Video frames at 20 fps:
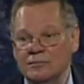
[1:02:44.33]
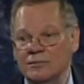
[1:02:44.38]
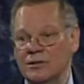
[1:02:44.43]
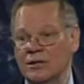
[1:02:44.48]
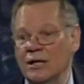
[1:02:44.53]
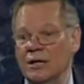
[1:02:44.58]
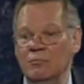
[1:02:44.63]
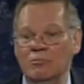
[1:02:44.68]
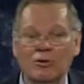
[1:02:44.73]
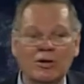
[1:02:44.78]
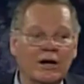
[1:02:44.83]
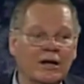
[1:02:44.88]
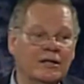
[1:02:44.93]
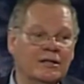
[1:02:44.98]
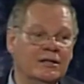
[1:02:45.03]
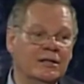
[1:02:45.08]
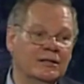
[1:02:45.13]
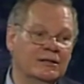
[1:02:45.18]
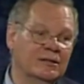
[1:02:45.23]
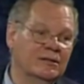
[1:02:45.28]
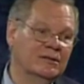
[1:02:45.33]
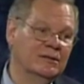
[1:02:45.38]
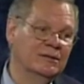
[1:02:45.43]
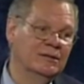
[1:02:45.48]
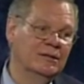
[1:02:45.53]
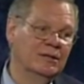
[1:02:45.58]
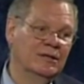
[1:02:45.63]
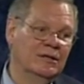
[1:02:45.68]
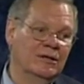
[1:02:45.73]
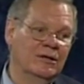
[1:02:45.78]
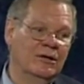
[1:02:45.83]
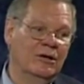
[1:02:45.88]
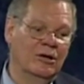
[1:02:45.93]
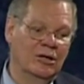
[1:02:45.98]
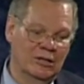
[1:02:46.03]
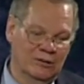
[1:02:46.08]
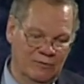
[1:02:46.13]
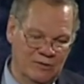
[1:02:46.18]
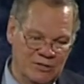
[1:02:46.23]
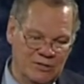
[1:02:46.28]
And I pray that
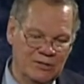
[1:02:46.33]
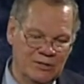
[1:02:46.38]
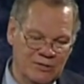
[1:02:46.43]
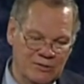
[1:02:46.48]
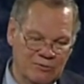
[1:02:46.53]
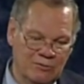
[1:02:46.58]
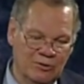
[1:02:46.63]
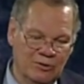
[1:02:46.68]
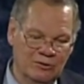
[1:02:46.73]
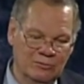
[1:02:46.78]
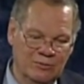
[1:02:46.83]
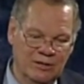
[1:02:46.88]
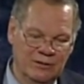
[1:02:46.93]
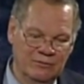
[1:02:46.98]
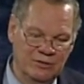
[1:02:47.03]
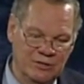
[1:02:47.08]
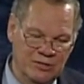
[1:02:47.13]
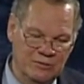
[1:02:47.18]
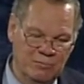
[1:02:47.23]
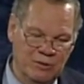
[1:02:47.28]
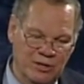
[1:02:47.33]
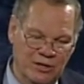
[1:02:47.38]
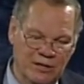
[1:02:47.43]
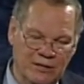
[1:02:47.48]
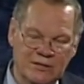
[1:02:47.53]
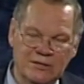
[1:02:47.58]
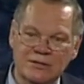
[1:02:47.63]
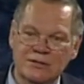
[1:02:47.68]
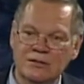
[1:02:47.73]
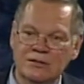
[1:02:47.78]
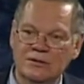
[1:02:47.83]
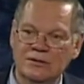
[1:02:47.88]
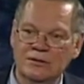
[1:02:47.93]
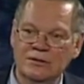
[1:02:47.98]
all of us in this room have experienced